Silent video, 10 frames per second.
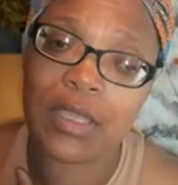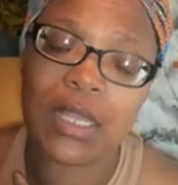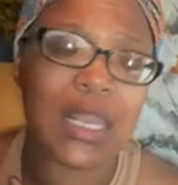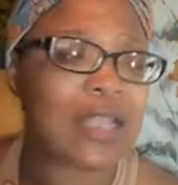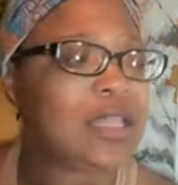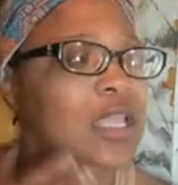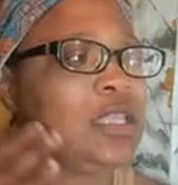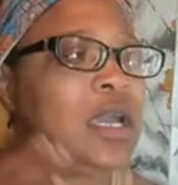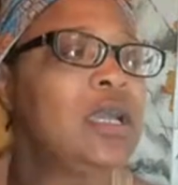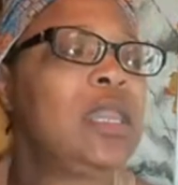Like that
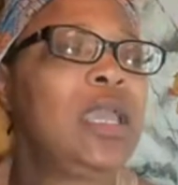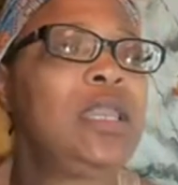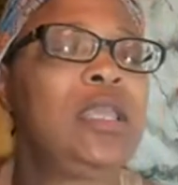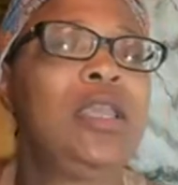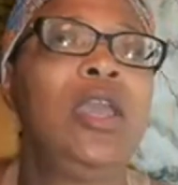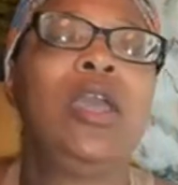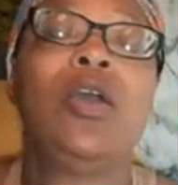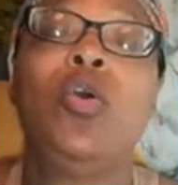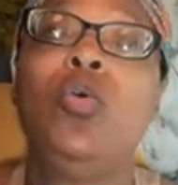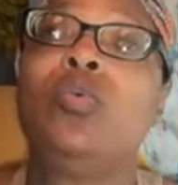young lady
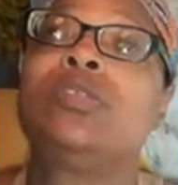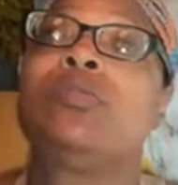who was